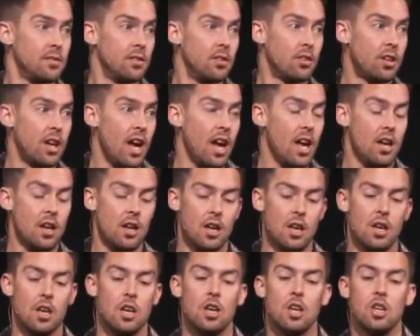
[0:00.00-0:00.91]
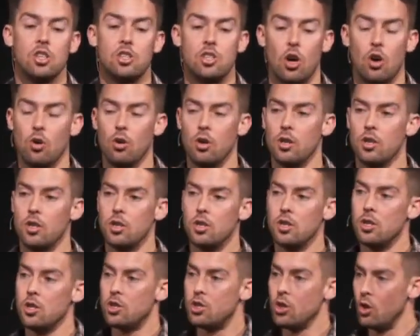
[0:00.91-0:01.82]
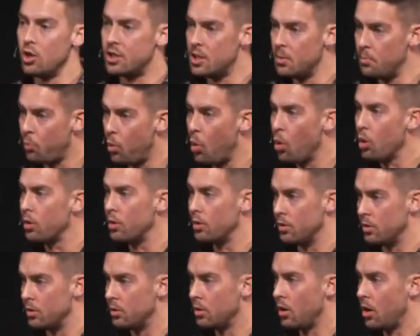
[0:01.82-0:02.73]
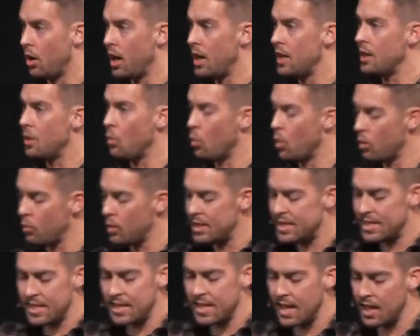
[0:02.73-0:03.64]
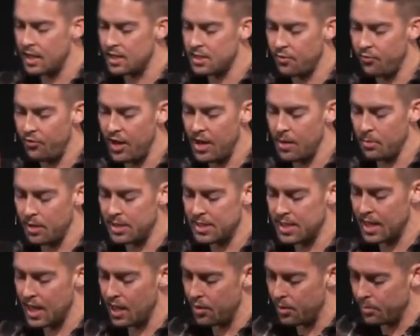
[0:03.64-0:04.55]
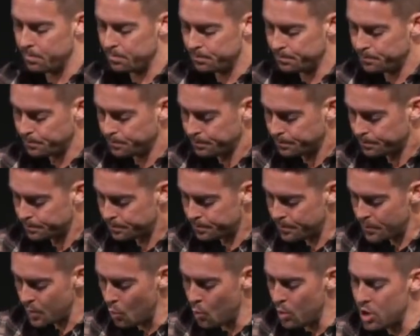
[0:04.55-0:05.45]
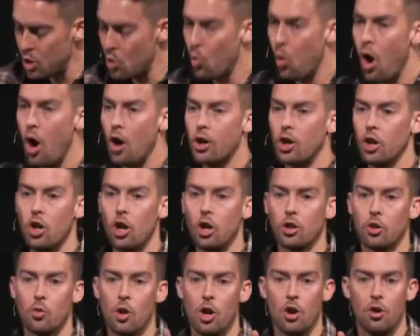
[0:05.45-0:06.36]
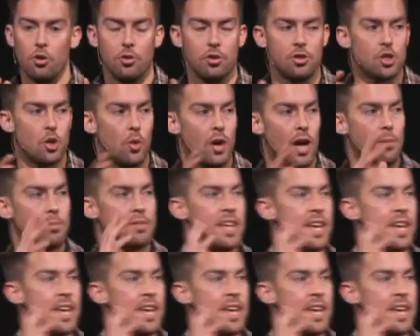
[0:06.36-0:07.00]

Okay? So, so it's important all right? That we sit down as a family together. When you walk along the road, so when I'm